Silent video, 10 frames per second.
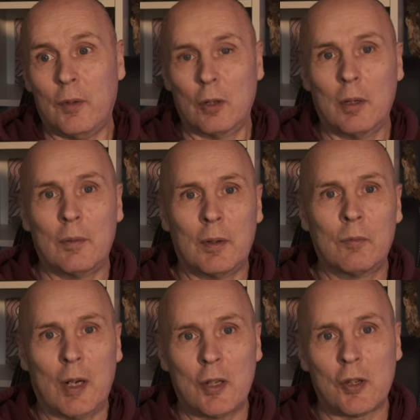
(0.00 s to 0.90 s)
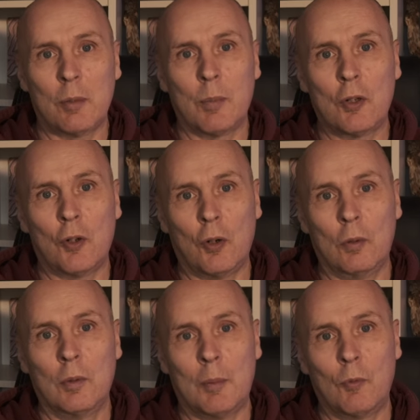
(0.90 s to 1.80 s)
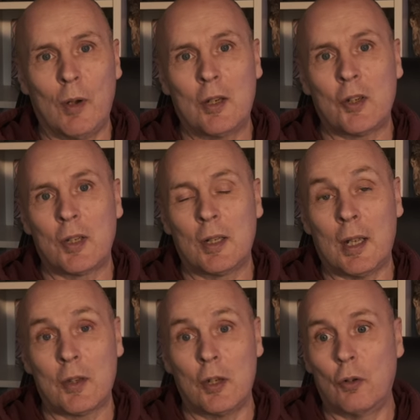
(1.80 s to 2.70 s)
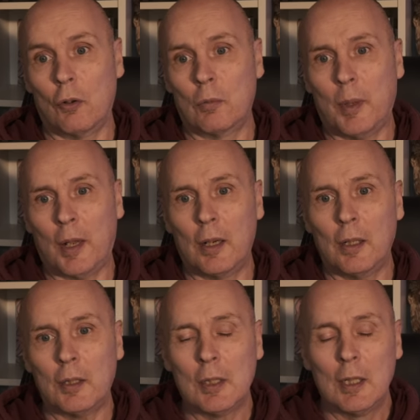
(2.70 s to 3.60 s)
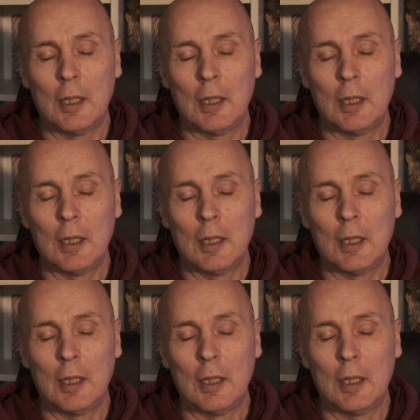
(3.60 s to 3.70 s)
You know, I've registered my drone. I'm registered as a drone pilot.